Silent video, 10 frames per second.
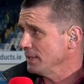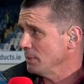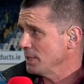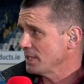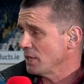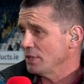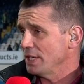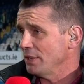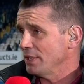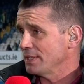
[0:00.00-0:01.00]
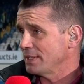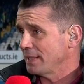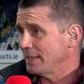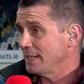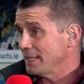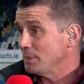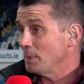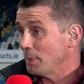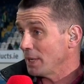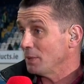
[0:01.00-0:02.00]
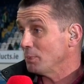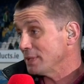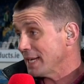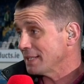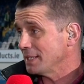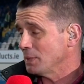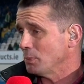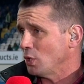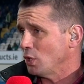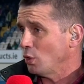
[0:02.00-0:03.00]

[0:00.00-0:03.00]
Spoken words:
there'll be certain areas that they need to be better, protecting the ball,